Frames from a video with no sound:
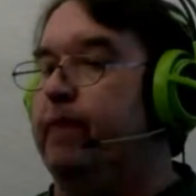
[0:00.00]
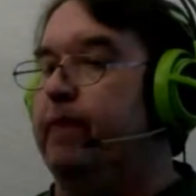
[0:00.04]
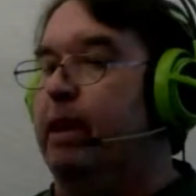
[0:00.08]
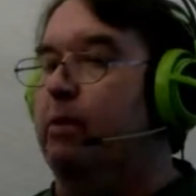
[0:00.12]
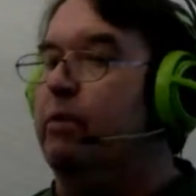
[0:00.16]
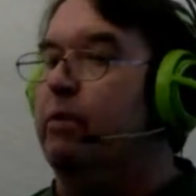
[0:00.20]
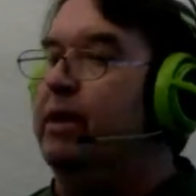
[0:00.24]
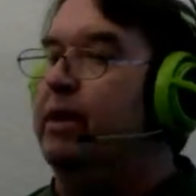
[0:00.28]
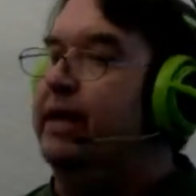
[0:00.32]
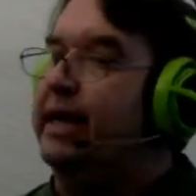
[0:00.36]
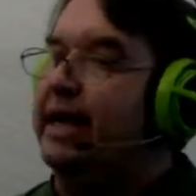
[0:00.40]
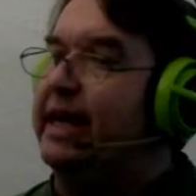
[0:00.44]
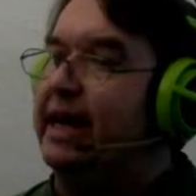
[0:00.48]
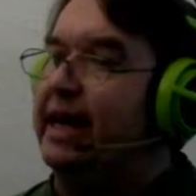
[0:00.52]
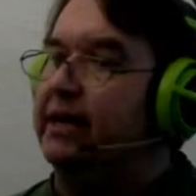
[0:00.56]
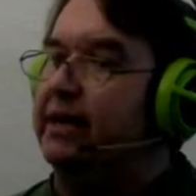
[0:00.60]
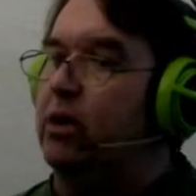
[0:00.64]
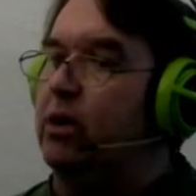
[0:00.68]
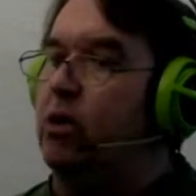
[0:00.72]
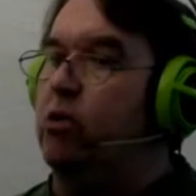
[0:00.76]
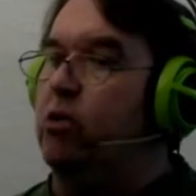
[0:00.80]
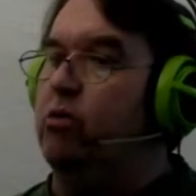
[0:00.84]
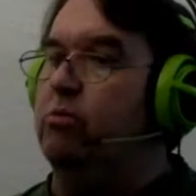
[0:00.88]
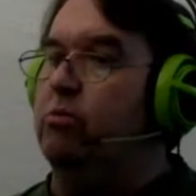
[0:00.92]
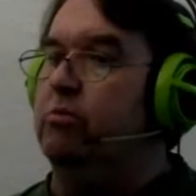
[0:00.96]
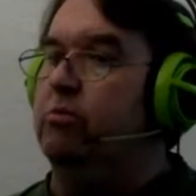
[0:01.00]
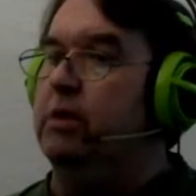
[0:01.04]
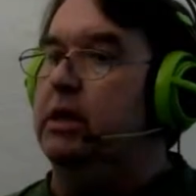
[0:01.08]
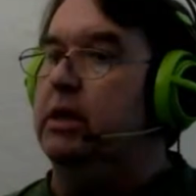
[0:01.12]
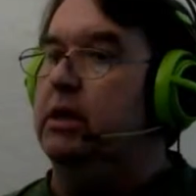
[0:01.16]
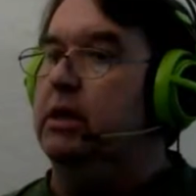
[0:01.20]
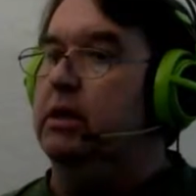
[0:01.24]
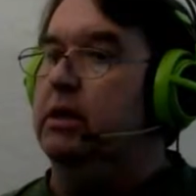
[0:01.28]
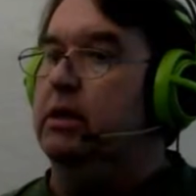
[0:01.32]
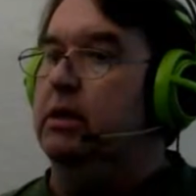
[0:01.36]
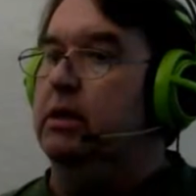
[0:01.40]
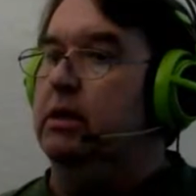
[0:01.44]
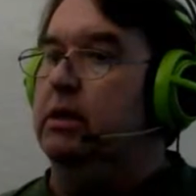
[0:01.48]
And when he got home,
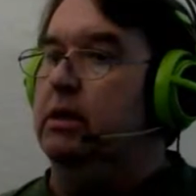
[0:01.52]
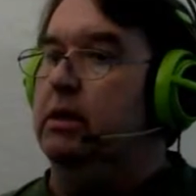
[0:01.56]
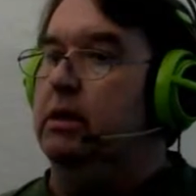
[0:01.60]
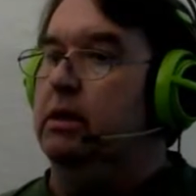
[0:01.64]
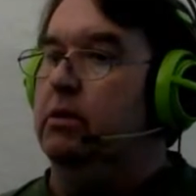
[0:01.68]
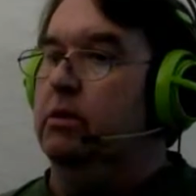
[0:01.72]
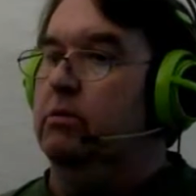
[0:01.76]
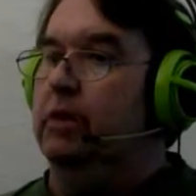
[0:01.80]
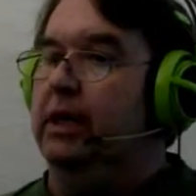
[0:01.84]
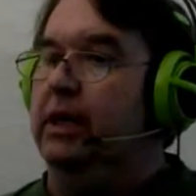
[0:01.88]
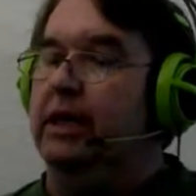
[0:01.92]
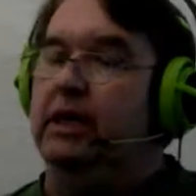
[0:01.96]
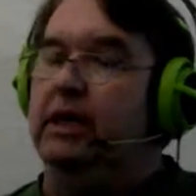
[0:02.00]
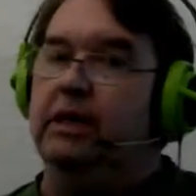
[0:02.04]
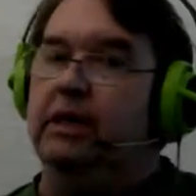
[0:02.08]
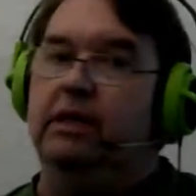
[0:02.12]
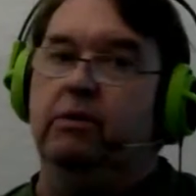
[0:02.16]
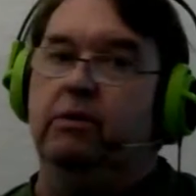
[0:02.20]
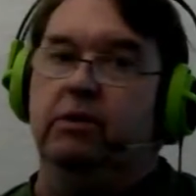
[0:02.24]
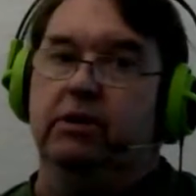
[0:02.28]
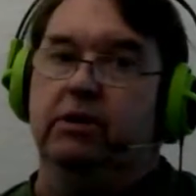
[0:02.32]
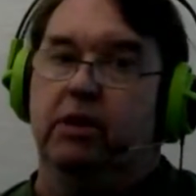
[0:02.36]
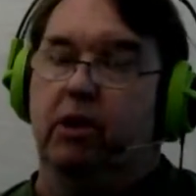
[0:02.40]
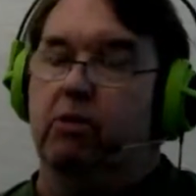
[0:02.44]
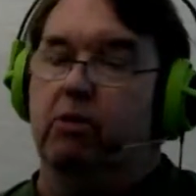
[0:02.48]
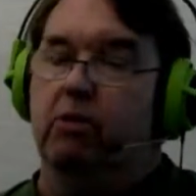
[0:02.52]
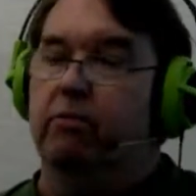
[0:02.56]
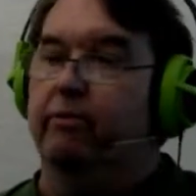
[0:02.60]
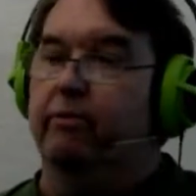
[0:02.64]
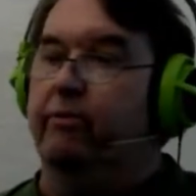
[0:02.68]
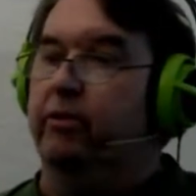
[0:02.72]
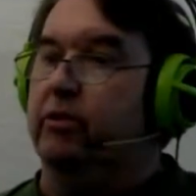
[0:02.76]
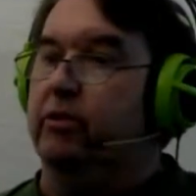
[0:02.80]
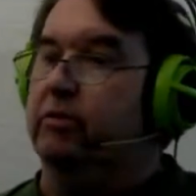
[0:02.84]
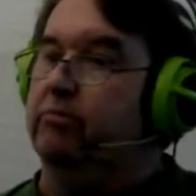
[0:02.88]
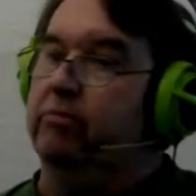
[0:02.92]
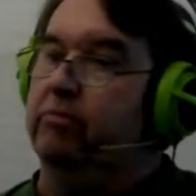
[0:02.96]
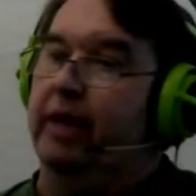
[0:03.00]
well, he was home
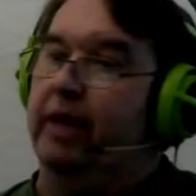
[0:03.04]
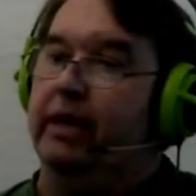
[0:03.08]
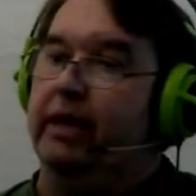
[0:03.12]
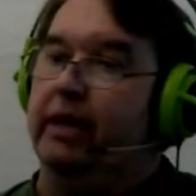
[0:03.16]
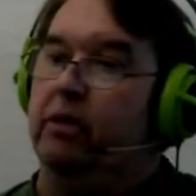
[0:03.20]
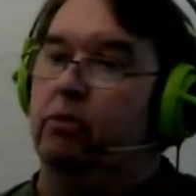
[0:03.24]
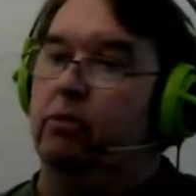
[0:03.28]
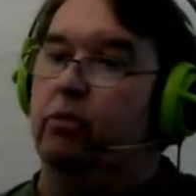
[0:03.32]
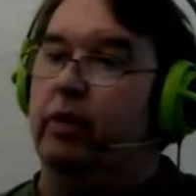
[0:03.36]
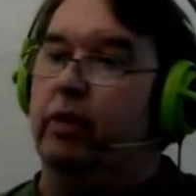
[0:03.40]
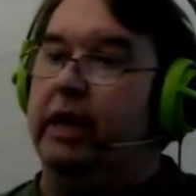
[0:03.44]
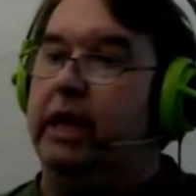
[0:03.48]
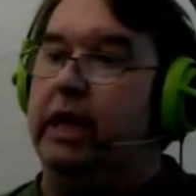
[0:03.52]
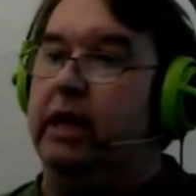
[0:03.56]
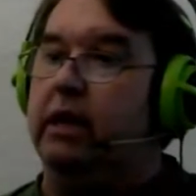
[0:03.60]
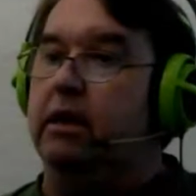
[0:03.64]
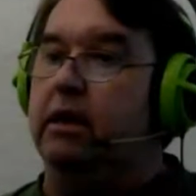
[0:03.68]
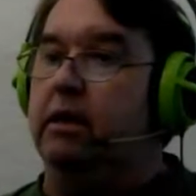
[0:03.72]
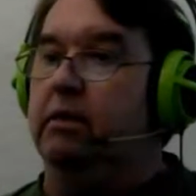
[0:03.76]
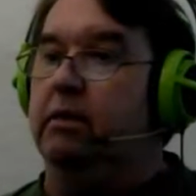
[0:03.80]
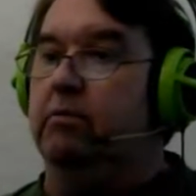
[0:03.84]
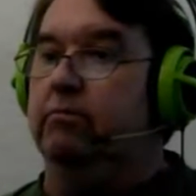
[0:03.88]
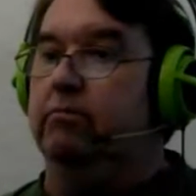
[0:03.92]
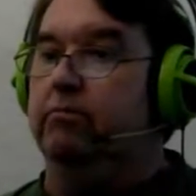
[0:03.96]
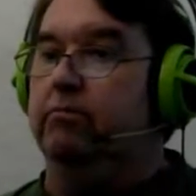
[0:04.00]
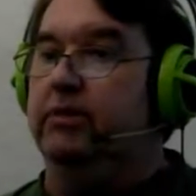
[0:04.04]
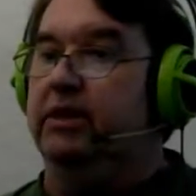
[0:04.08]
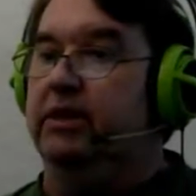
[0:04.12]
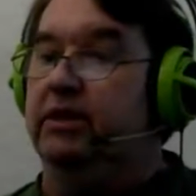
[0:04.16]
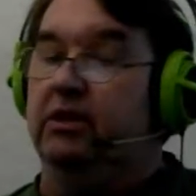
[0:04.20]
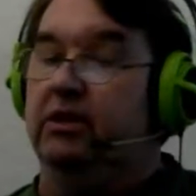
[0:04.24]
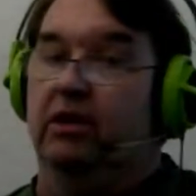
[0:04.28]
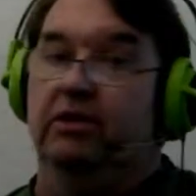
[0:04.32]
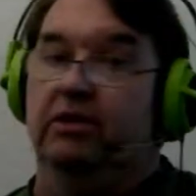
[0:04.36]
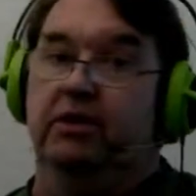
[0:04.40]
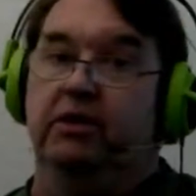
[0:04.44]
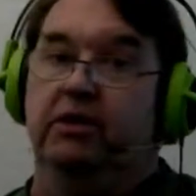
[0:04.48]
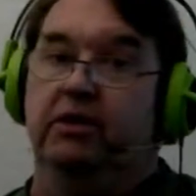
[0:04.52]
for like a week. He
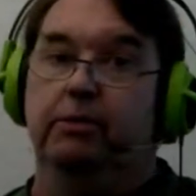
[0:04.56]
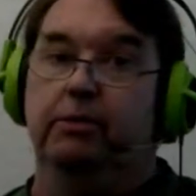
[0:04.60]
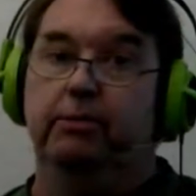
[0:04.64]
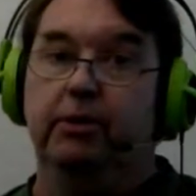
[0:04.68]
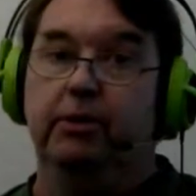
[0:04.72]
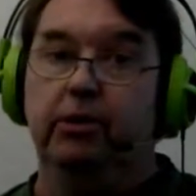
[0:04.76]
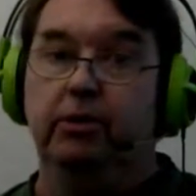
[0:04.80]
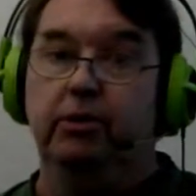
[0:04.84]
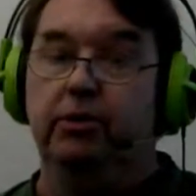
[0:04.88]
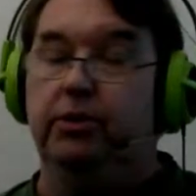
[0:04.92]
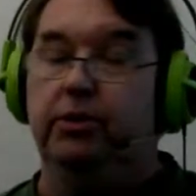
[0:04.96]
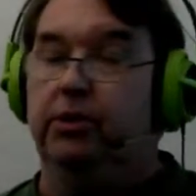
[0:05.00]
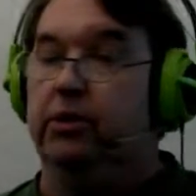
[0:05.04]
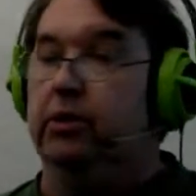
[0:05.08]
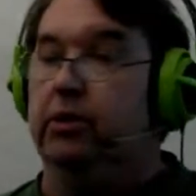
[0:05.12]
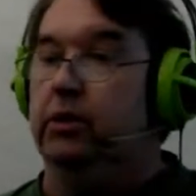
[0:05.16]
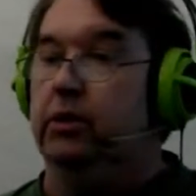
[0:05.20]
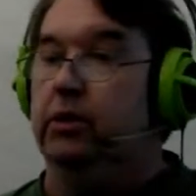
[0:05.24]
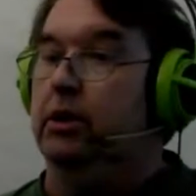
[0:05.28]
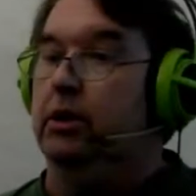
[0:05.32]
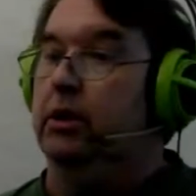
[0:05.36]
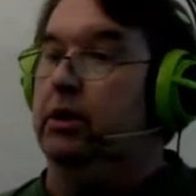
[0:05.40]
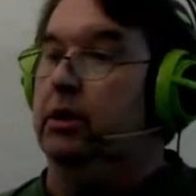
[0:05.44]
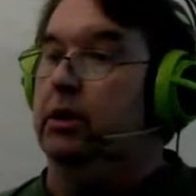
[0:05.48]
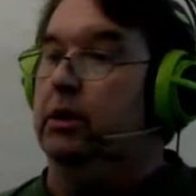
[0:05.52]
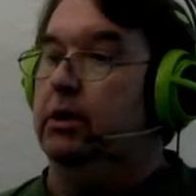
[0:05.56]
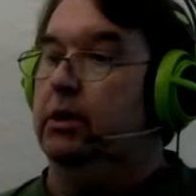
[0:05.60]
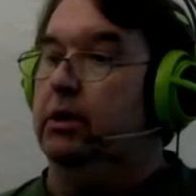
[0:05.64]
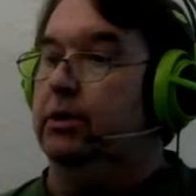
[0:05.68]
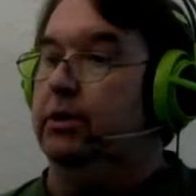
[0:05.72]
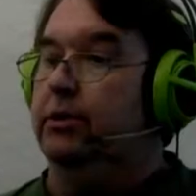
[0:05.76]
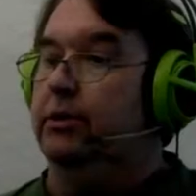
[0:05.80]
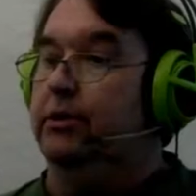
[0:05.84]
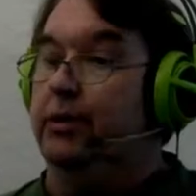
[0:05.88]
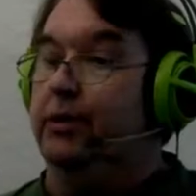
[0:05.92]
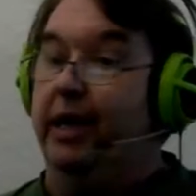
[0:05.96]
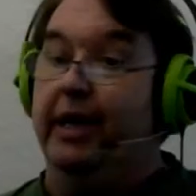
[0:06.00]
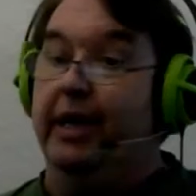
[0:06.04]
started to booze,
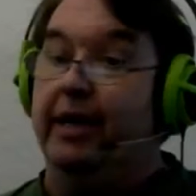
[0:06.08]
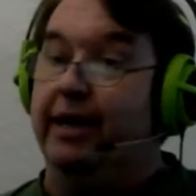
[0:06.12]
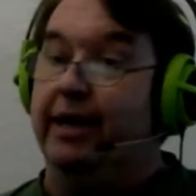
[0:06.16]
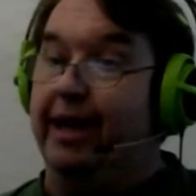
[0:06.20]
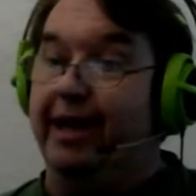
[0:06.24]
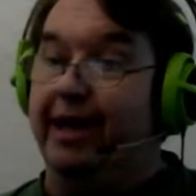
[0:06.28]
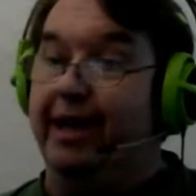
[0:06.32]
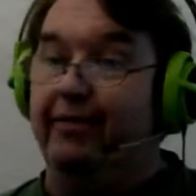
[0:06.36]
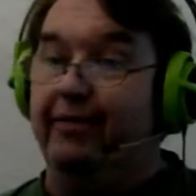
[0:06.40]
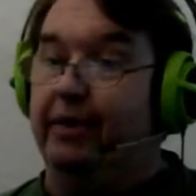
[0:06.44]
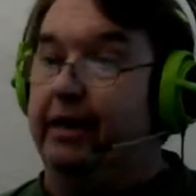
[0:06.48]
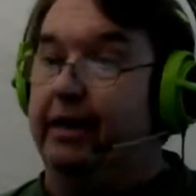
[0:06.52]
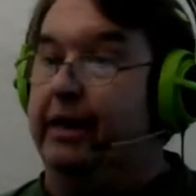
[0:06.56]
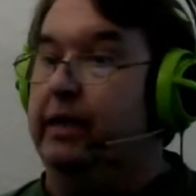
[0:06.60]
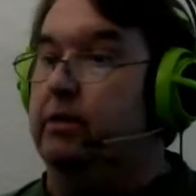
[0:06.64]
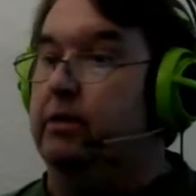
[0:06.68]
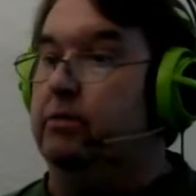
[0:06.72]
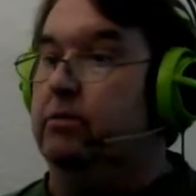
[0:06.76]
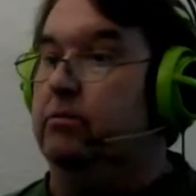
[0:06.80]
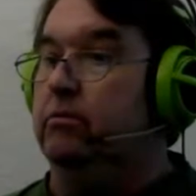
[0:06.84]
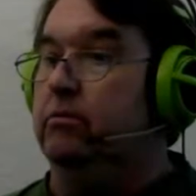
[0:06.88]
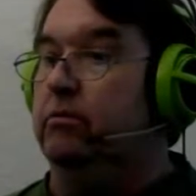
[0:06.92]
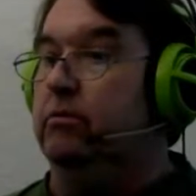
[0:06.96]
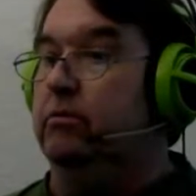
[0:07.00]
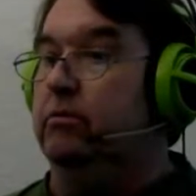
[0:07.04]
drank heavily,